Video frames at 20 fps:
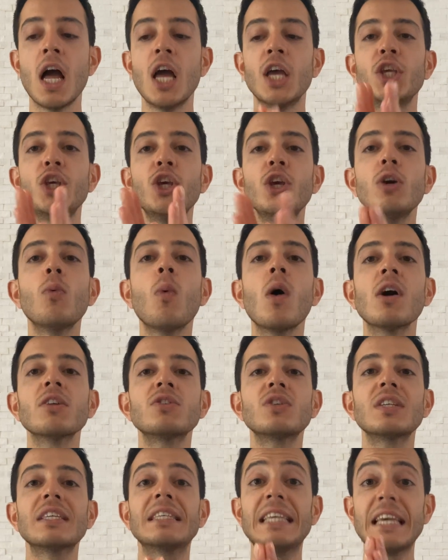You want
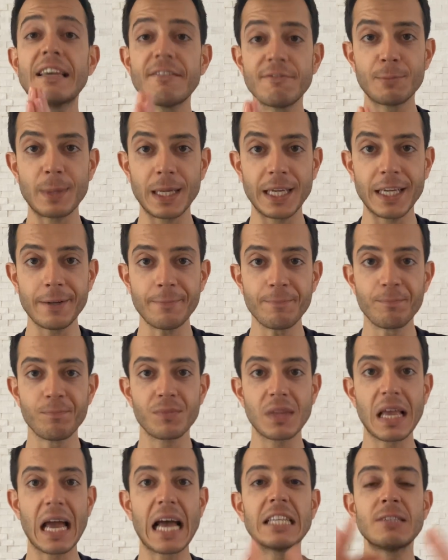to give me
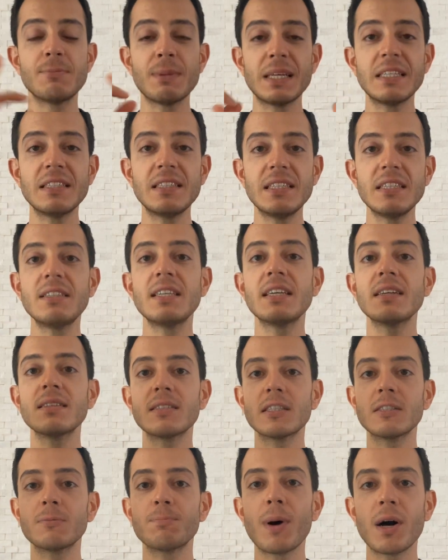as many details
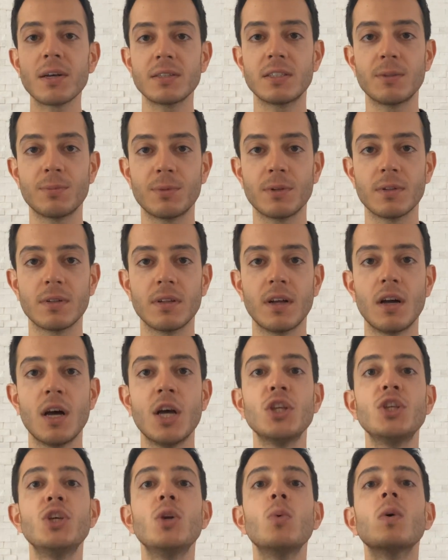as possible.
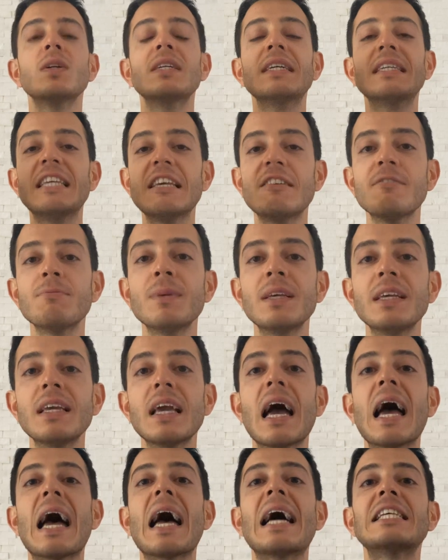You want to give me
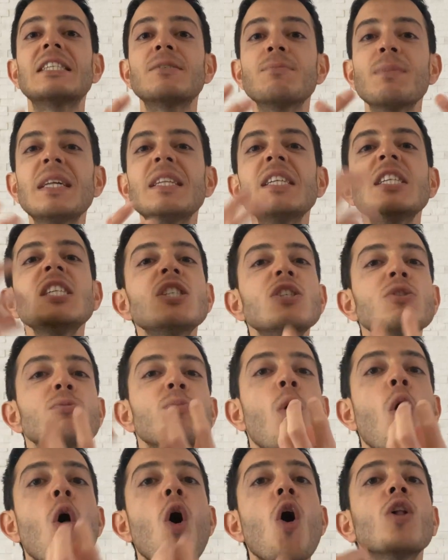as many
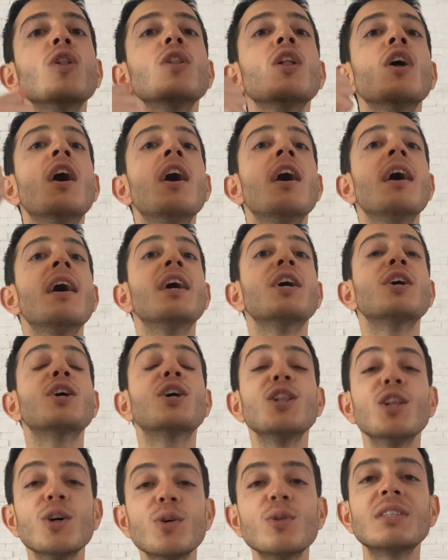small
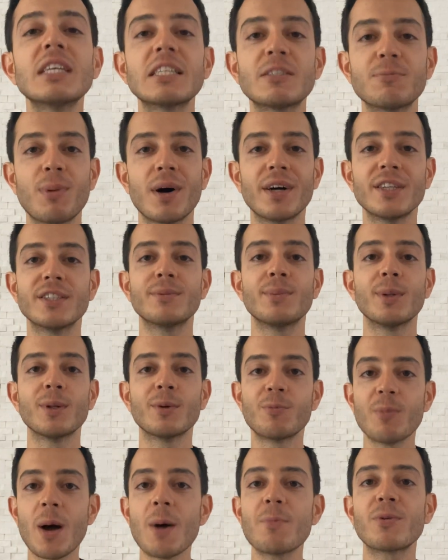clues as possible.
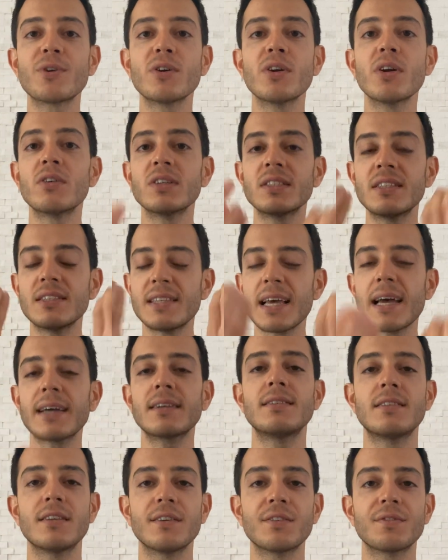Remember, you're a
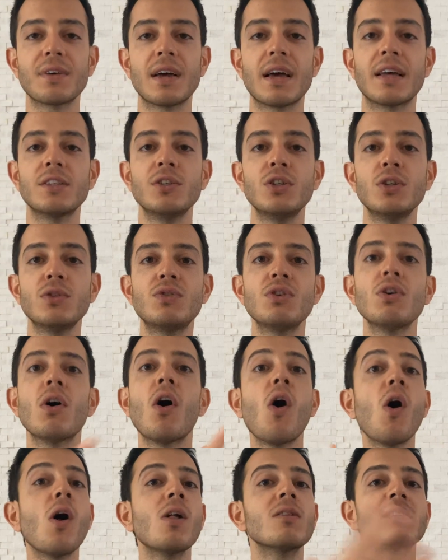detective and you do
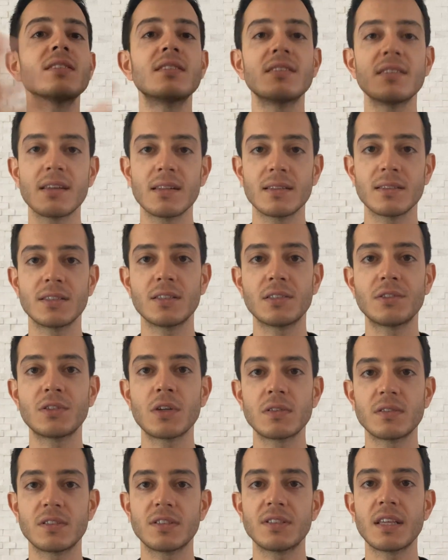all this analysis to
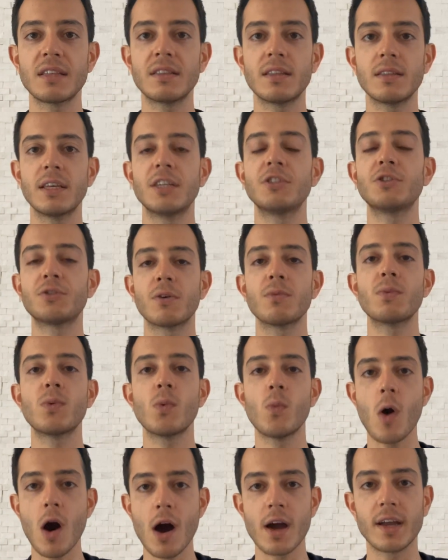understand the nature of the
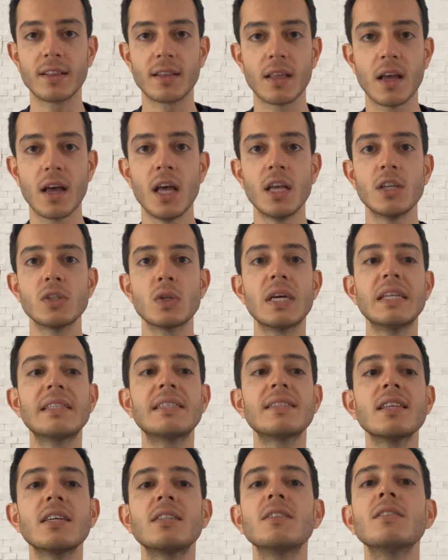wine. So it's
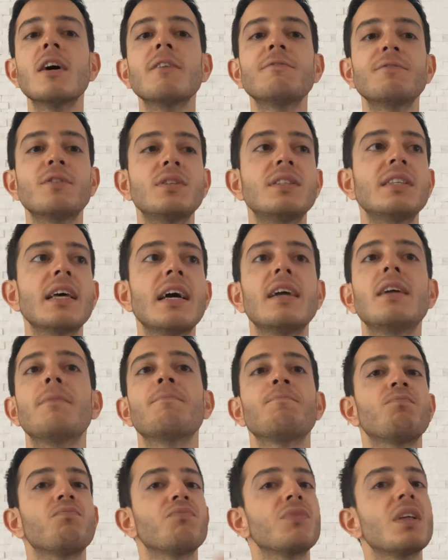not enough to
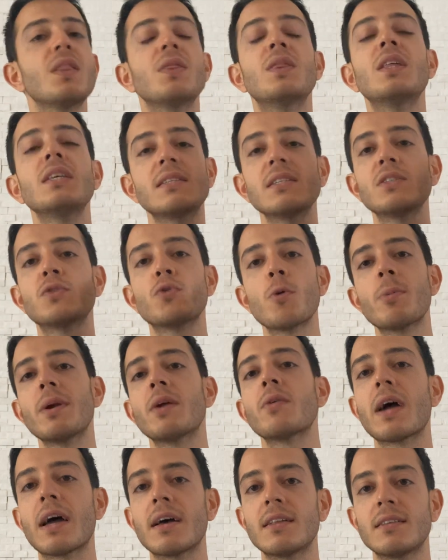say, this is ruby
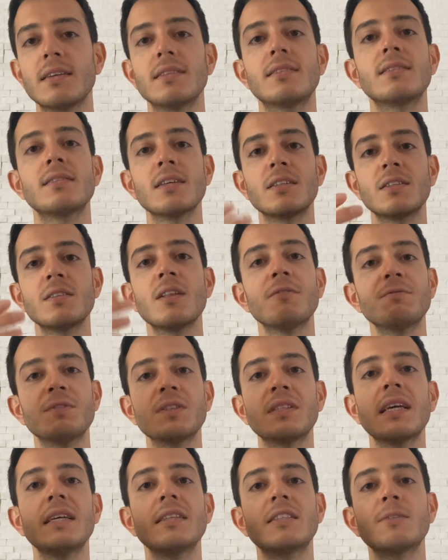red. It's not enough to
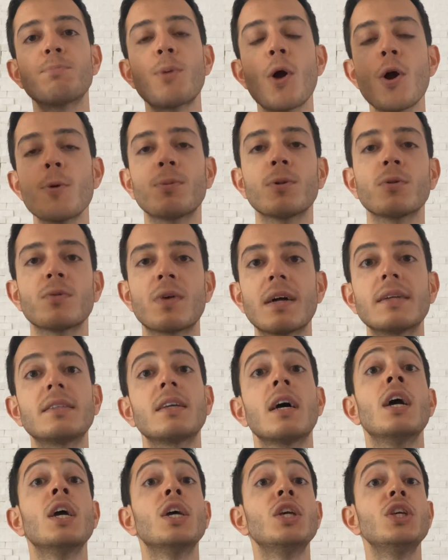say it's purple red.
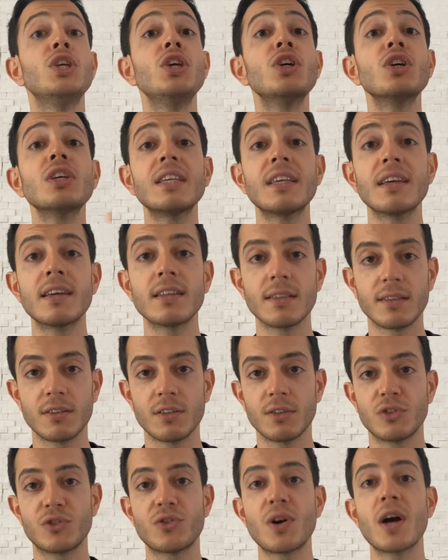You can
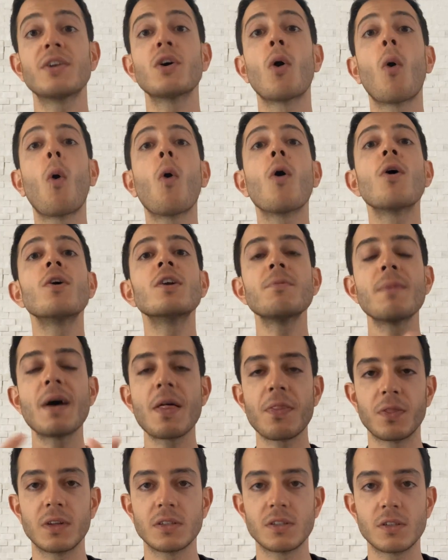try to
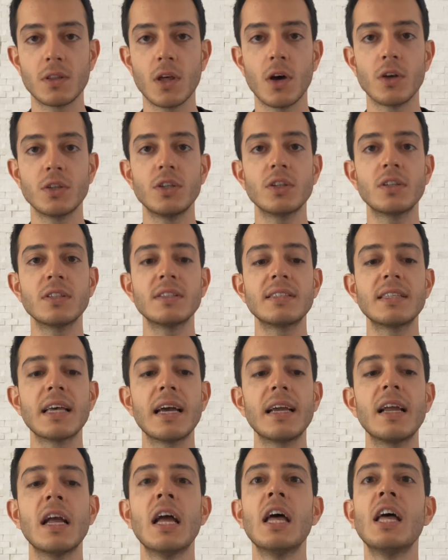ornament this thought. You can
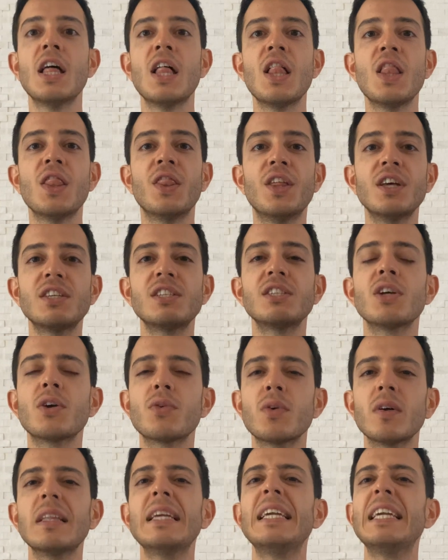say, this is a
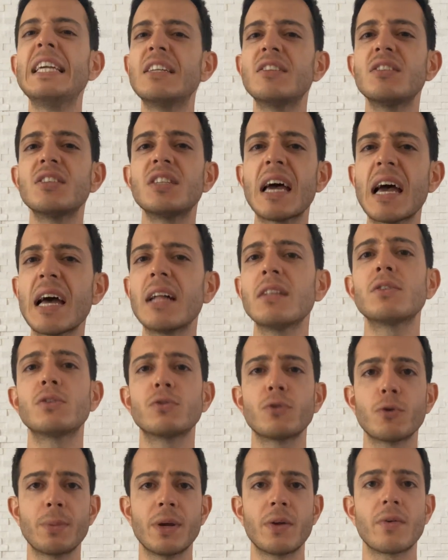really intense
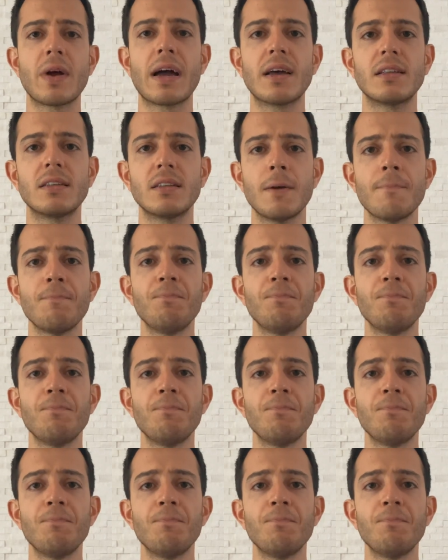ruby red.